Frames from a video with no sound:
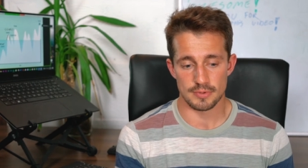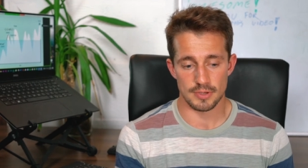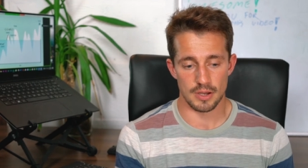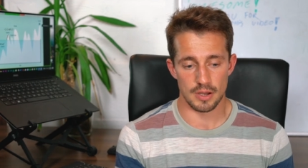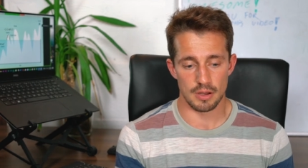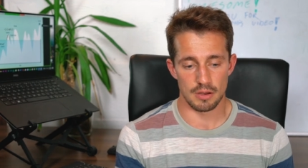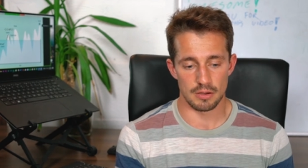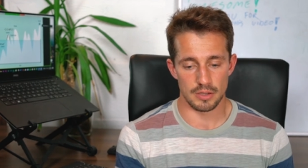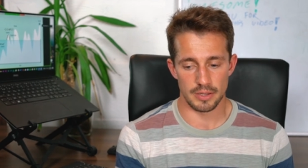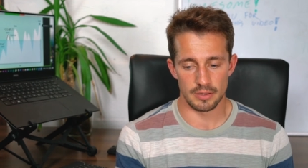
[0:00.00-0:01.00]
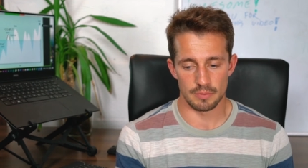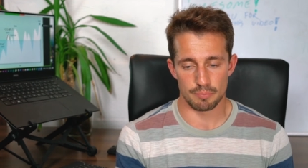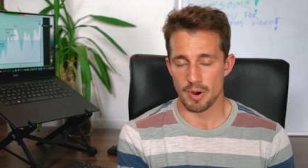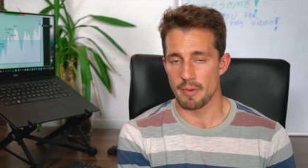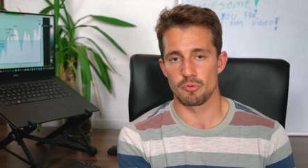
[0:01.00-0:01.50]
uh, in
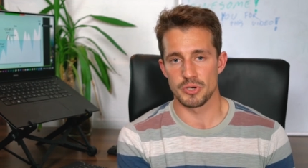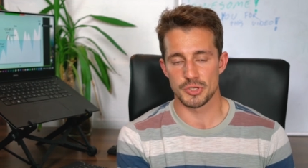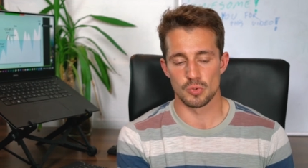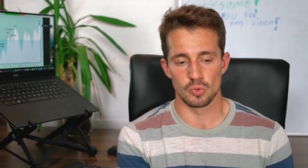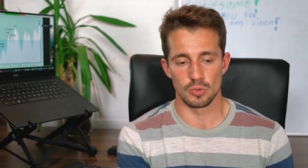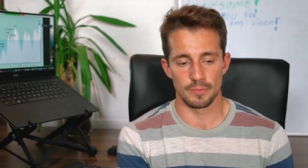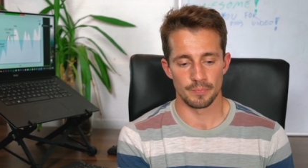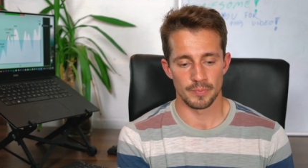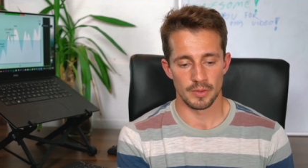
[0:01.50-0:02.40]
primary school,